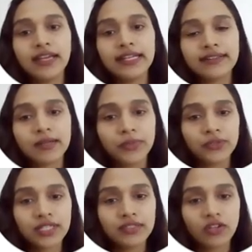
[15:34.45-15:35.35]
It
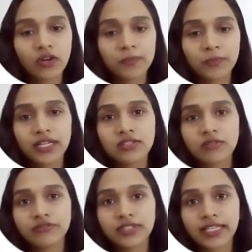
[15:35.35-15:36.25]
computed the dot
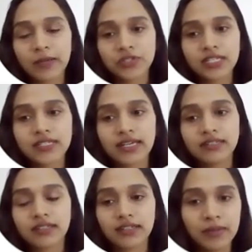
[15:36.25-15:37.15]
products of the captions
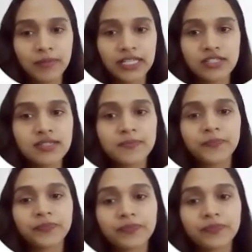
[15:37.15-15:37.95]
and images,